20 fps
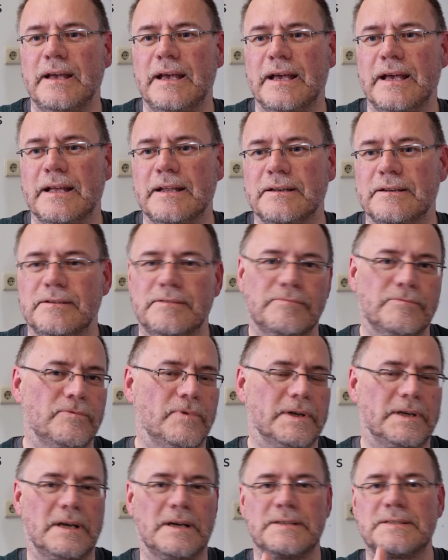and
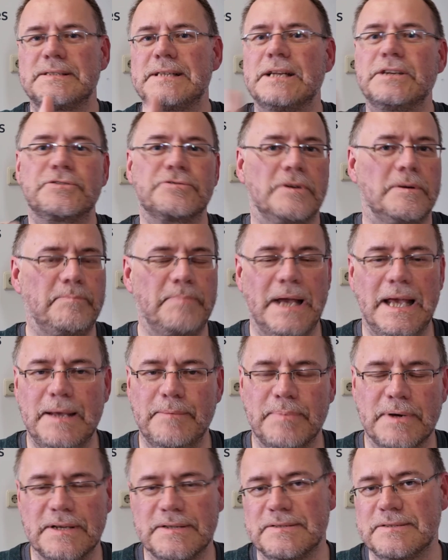what are central
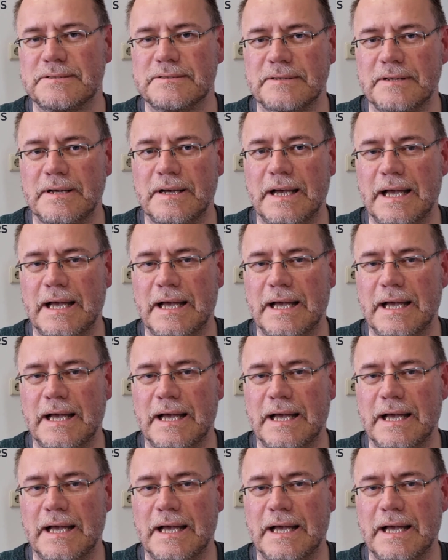papers